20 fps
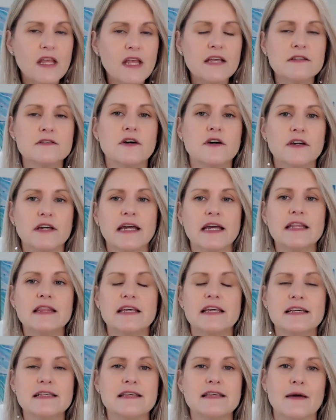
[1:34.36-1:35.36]
So, in
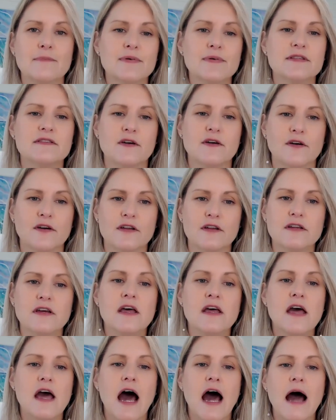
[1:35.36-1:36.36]
this episode,
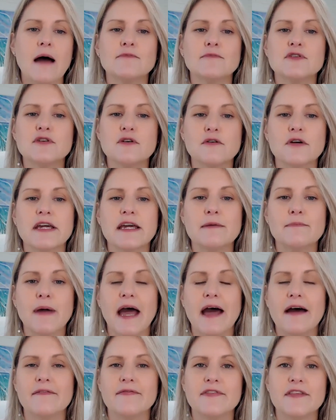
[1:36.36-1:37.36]
I'm talking
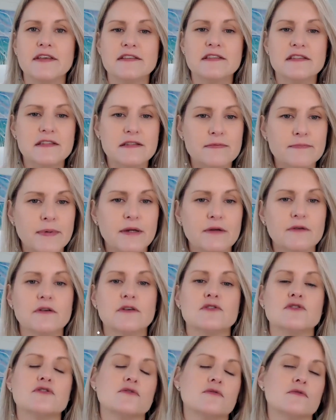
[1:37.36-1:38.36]
about the
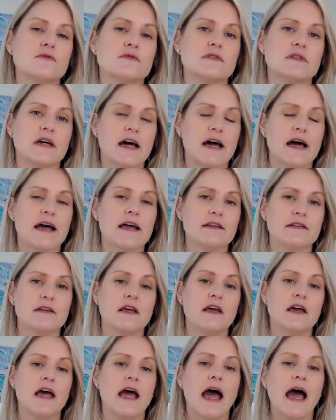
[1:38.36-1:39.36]
spiritual side,
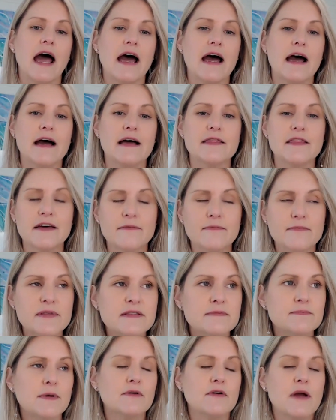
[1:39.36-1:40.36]
uh, the
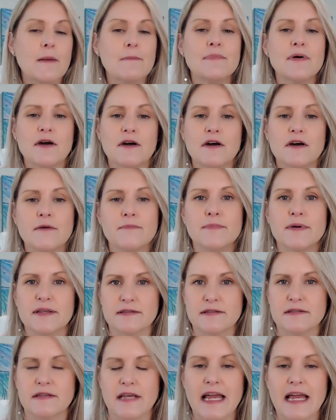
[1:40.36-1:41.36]
spirit and
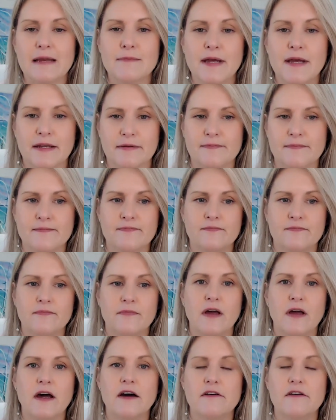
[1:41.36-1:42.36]
purpose element
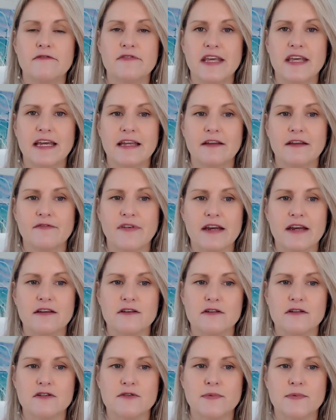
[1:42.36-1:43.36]
of the elevated
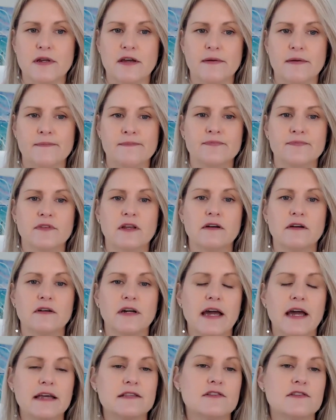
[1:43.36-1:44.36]
entrepreneur.
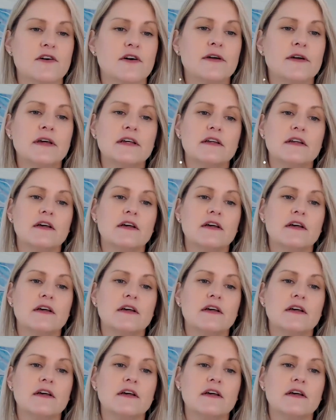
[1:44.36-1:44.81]
Okay, so, and